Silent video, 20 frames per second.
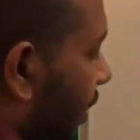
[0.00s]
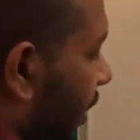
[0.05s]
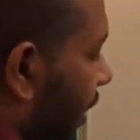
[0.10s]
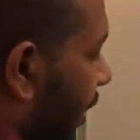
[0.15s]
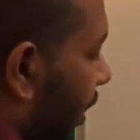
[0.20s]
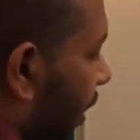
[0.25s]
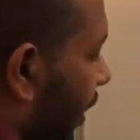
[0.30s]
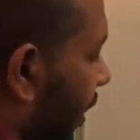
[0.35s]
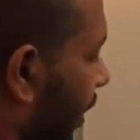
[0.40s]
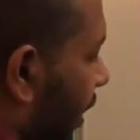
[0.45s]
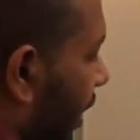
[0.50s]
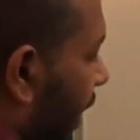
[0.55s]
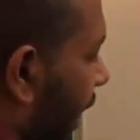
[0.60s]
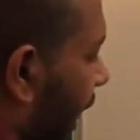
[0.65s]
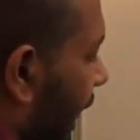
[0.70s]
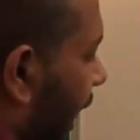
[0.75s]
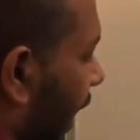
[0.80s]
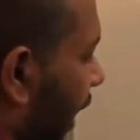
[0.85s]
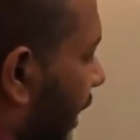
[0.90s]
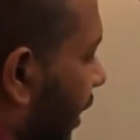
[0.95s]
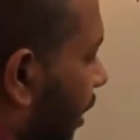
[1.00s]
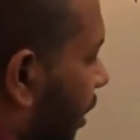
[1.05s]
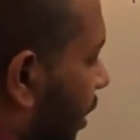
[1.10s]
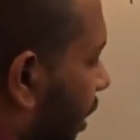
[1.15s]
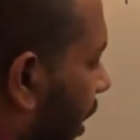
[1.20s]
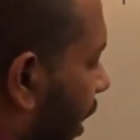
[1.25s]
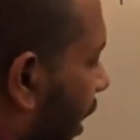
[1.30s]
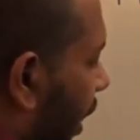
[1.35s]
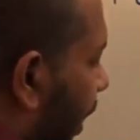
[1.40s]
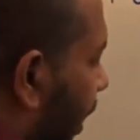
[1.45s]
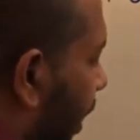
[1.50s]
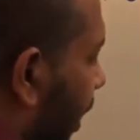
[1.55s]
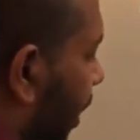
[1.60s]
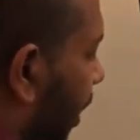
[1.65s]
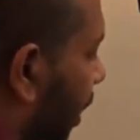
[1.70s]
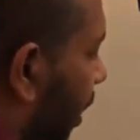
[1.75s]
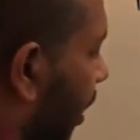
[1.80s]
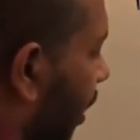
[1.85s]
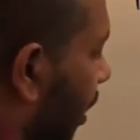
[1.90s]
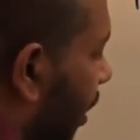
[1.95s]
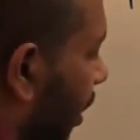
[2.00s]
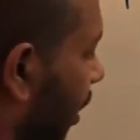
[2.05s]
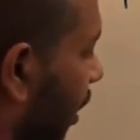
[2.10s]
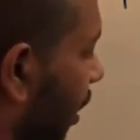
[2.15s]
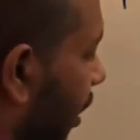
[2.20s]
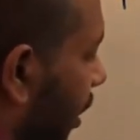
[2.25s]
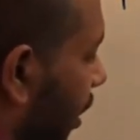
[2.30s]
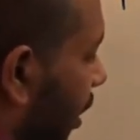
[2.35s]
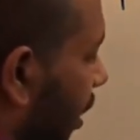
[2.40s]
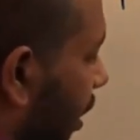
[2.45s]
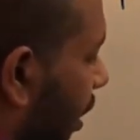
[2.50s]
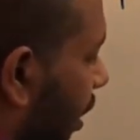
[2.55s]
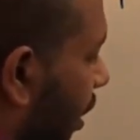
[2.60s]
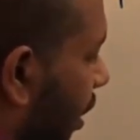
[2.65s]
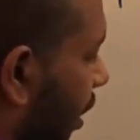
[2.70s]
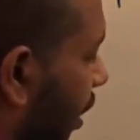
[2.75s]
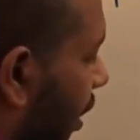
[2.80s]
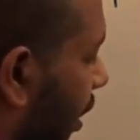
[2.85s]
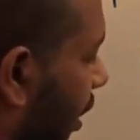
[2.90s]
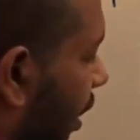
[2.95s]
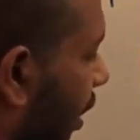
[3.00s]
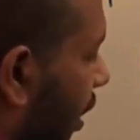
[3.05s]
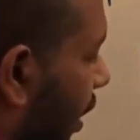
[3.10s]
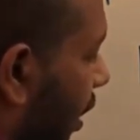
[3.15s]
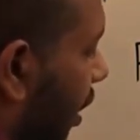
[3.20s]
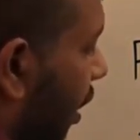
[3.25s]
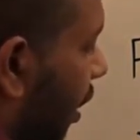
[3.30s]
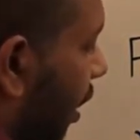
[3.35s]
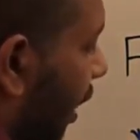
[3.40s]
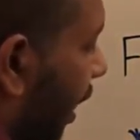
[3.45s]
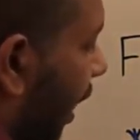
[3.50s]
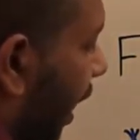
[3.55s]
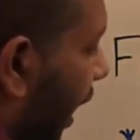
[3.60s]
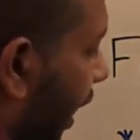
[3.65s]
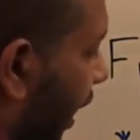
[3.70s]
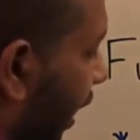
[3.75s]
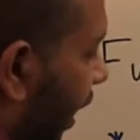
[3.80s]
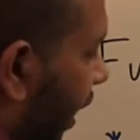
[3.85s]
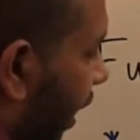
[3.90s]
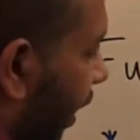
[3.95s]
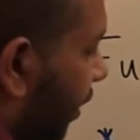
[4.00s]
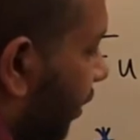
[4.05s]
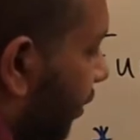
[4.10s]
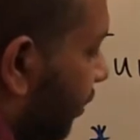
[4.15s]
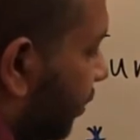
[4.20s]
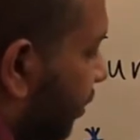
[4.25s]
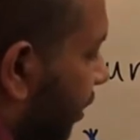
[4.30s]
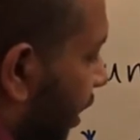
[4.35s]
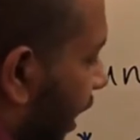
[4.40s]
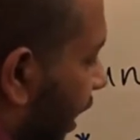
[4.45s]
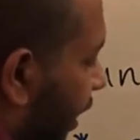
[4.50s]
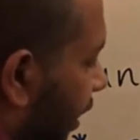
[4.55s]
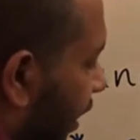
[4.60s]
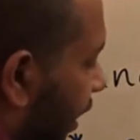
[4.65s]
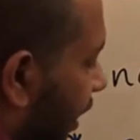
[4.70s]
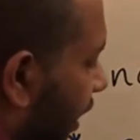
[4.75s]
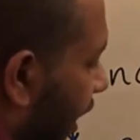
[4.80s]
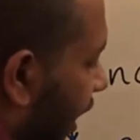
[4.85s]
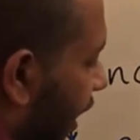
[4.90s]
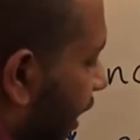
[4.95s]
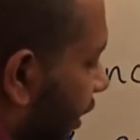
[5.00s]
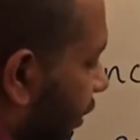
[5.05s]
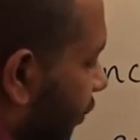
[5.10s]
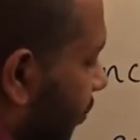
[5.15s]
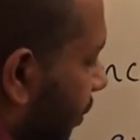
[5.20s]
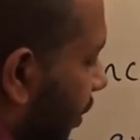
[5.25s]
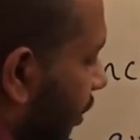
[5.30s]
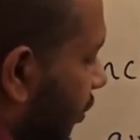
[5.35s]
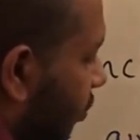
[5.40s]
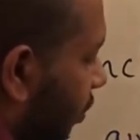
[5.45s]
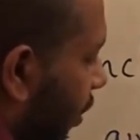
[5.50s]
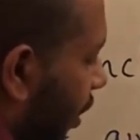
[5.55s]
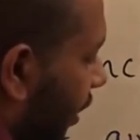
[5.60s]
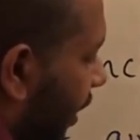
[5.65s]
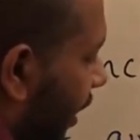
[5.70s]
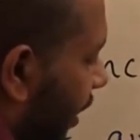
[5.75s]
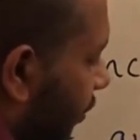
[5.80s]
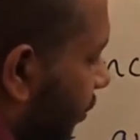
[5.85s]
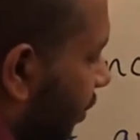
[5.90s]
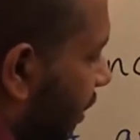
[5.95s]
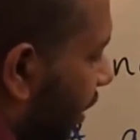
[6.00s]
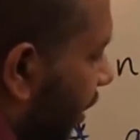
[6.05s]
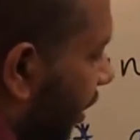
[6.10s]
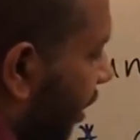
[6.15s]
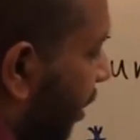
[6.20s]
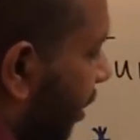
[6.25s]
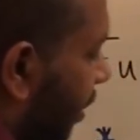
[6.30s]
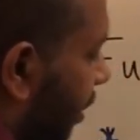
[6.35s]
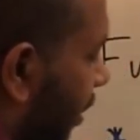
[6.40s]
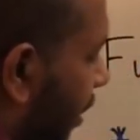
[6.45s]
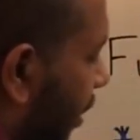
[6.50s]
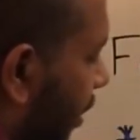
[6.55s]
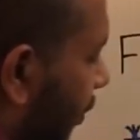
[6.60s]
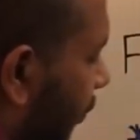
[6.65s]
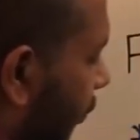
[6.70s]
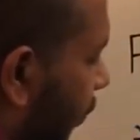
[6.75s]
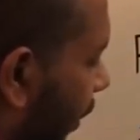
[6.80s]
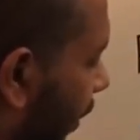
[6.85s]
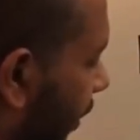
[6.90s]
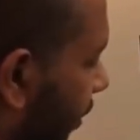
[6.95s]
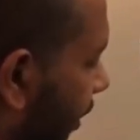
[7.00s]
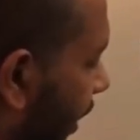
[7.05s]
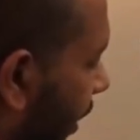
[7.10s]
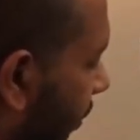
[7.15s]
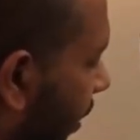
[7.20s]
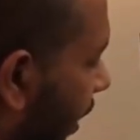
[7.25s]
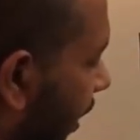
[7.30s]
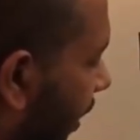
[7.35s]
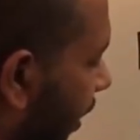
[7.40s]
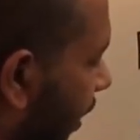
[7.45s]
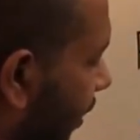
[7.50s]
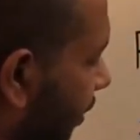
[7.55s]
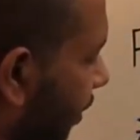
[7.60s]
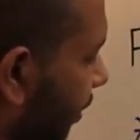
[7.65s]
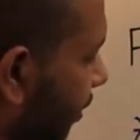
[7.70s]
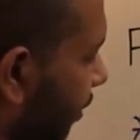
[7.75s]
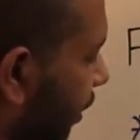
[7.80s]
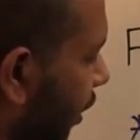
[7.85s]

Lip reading: in color. Alkyl halides. Alkyl halides means what actually? For example, I can say